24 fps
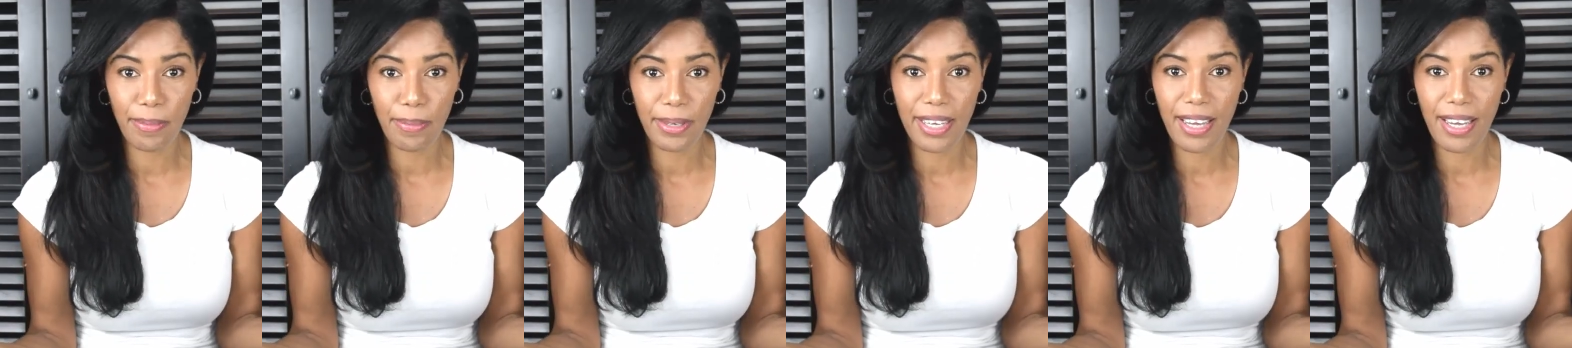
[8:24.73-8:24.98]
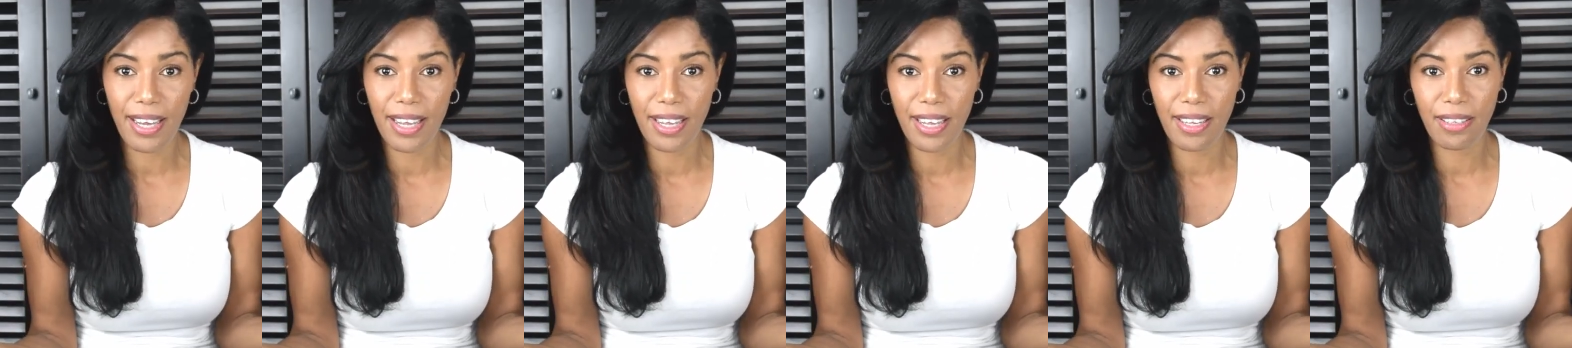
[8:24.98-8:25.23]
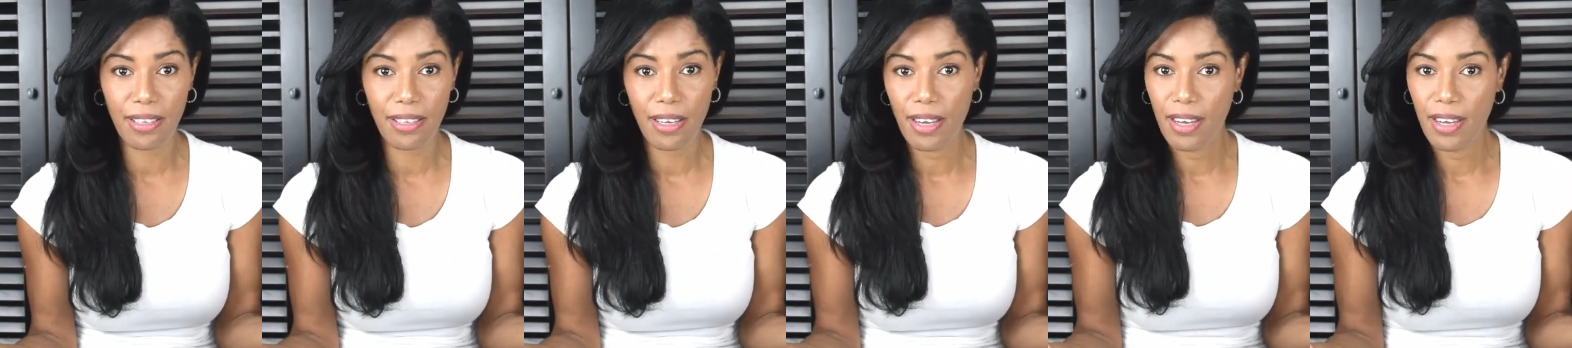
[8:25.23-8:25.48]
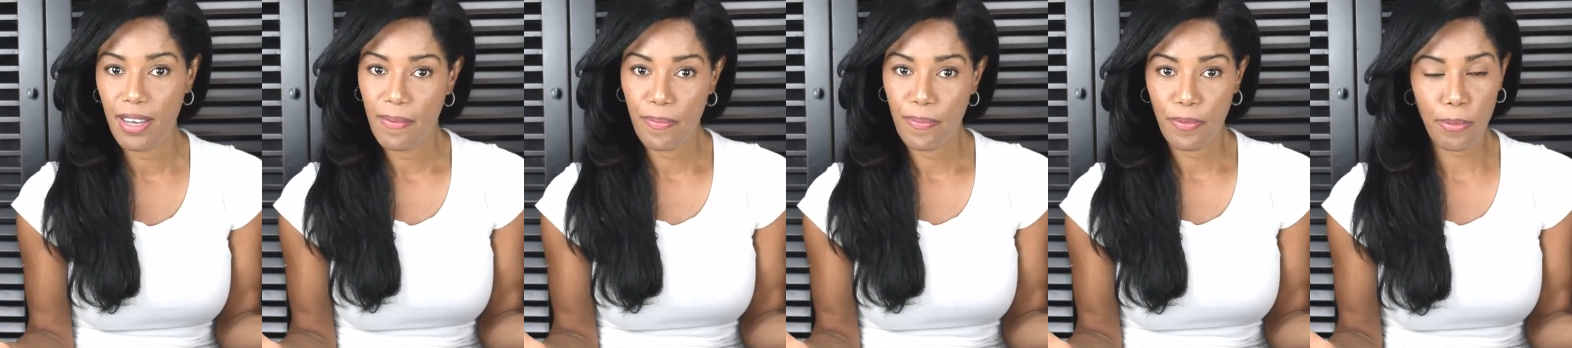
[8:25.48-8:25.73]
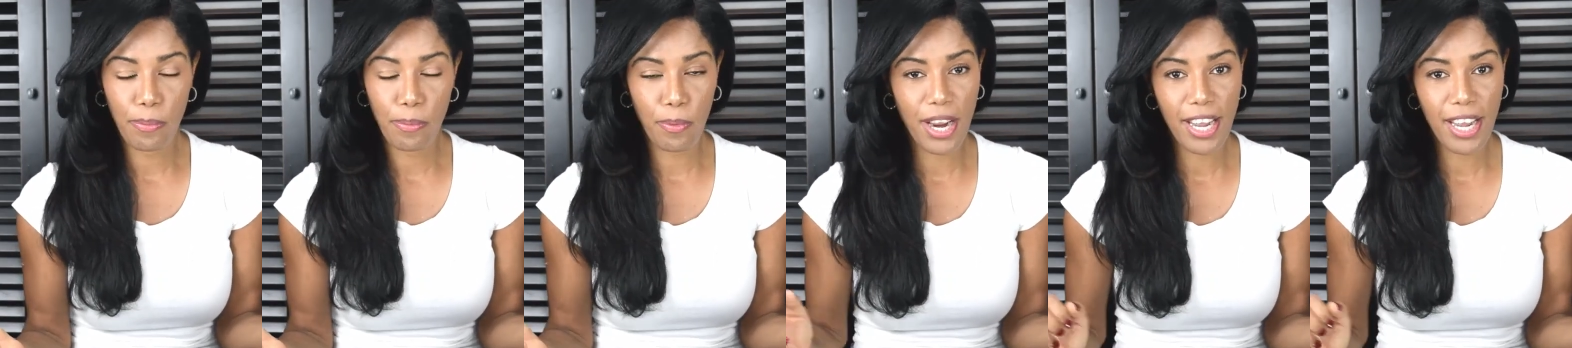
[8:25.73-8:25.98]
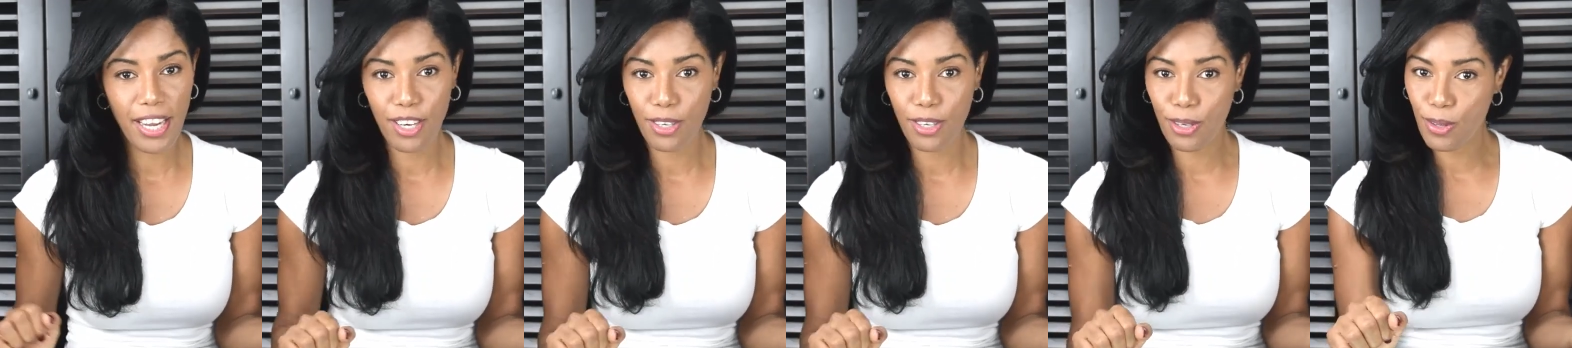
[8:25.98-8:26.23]
because the
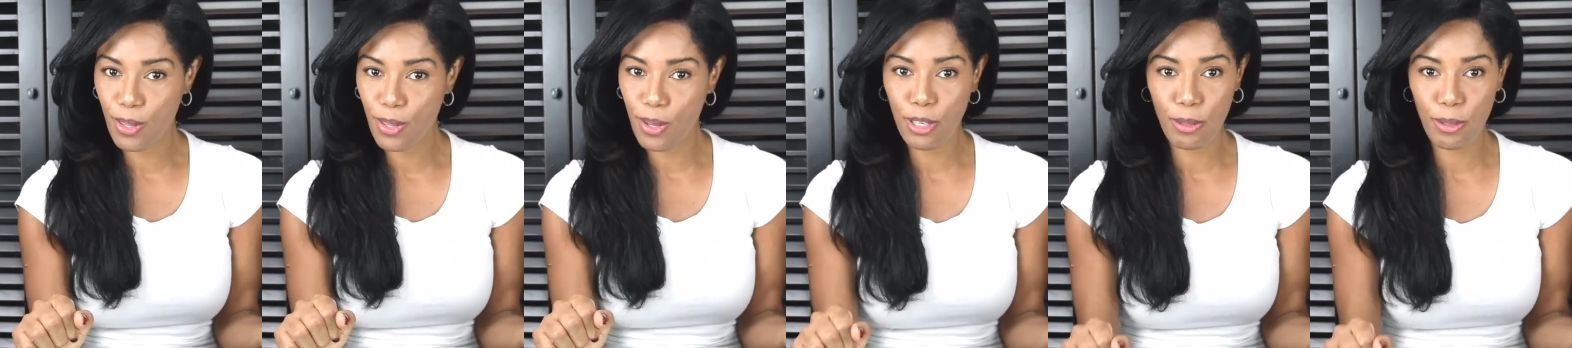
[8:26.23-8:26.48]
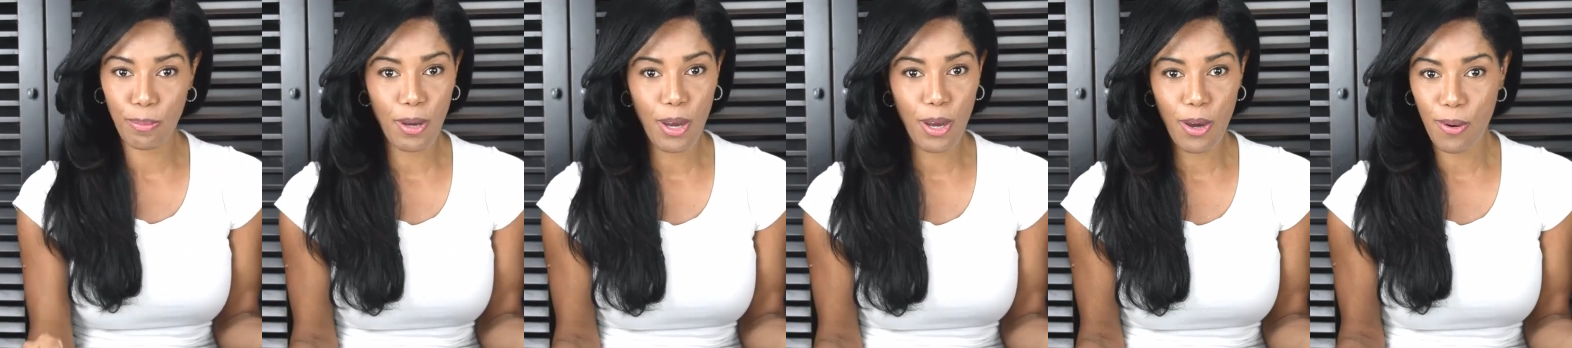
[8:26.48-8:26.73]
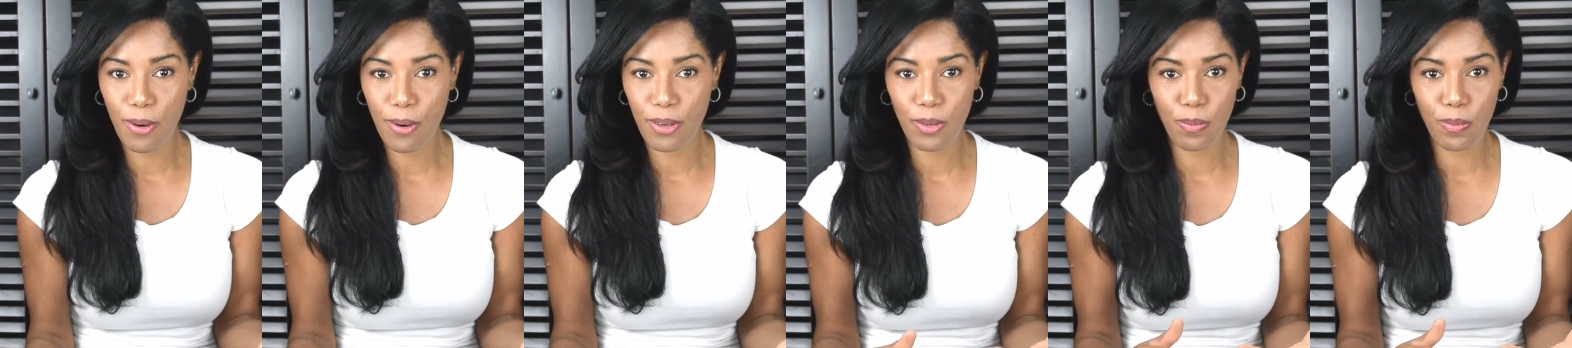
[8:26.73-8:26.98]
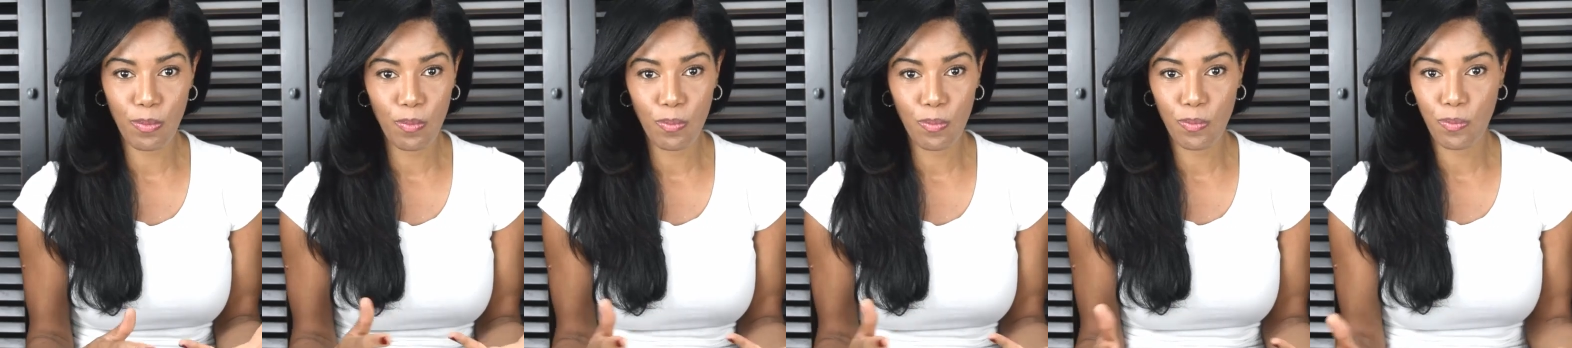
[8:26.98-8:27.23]
brain can do those modes